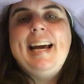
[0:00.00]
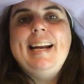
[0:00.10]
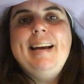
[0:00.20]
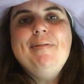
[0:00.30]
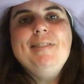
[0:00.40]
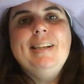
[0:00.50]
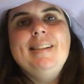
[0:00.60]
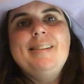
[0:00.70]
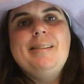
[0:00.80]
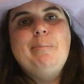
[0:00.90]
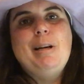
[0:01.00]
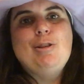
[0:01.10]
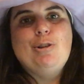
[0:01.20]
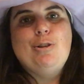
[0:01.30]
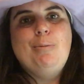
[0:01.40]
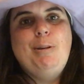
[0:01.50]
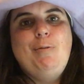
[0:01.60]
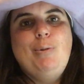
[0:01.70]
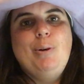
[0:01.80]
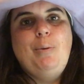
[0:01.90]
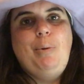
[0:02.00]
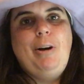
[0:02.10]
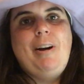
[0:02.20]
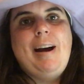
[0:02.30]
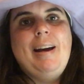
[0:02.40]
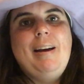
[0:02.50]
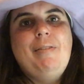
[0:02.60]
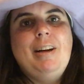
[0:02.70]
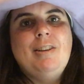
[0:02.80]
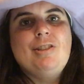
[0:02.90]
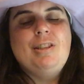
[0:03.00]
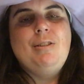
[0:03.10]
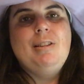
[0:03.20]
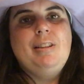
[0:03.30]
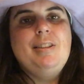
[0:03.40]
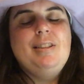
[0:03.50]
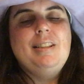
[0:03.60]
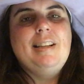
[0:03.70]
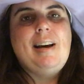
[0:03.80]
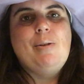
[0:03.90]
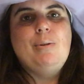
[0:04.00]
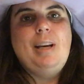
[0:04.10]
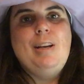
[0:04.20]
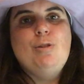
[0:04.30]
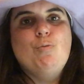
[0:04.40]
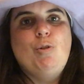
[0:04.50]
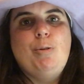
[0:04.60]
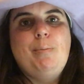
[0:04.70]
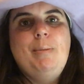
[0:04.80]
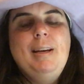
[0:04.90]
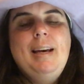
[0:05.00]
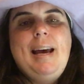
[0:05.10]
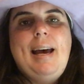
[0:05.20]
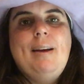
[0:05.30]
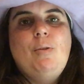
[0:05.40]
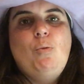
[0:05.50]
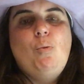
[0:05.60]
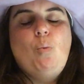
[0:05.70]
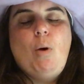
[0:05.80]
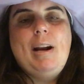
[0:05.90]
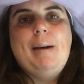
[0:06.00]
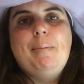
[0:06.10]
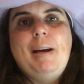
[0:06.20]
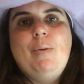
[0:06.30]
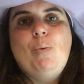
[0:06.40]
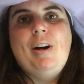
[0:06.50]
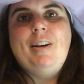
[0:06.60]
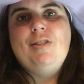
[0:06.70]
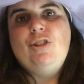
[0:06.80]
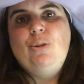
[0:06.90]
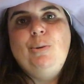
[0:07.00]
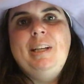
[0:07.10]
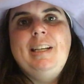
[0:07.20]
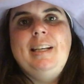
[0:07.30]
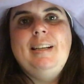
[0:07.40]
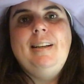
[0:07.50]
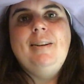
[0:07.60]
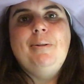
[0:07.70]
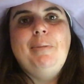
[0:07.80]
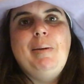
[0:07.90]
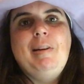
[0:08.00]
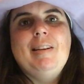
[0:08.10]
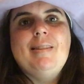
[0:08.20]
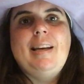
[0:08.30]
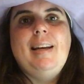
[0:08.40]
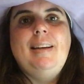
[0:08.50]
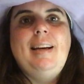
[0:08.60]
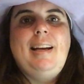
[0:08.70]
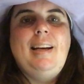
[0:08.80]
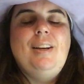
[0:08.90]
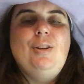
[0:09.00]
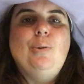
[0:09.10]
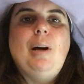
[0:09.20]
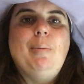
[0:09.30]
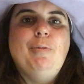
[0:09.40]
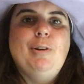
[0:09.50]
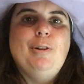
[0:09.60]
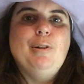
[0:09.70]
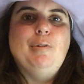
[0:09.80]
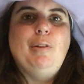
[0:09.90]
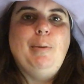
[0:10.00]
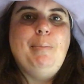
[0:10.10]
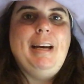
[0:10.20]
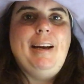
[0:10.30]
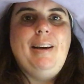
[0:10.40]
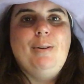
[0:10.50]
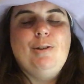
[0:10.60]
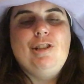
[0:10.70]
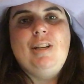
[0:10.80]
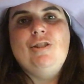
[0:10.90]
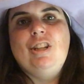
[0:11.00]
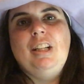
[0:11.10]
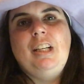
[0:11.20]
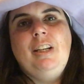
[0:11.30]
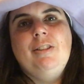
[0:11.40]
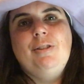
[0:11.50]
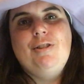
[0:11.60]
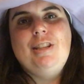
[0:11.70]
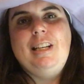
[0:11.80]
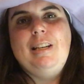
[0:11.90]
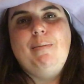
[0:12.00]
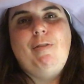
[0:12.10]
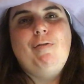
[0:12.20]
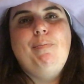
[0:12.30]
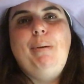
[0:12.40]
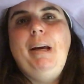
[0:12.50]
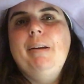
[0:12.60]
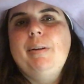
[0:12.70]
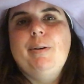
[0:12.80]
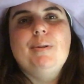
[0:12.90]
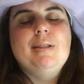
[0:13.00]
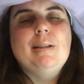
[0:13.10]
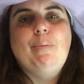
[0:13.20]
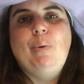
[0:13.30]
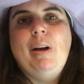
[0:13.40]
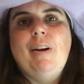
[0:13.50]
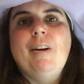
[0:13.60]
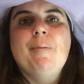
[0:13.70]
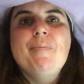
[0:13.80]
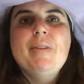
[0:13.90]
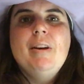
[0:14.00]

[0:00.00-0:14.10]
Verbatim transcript: And I have done this in my journal before where I have actually listed out each room and what I might want to do in it. You know, maybe it's like getting a new comforter for the bed or changing the color scheme of pillows somewhere.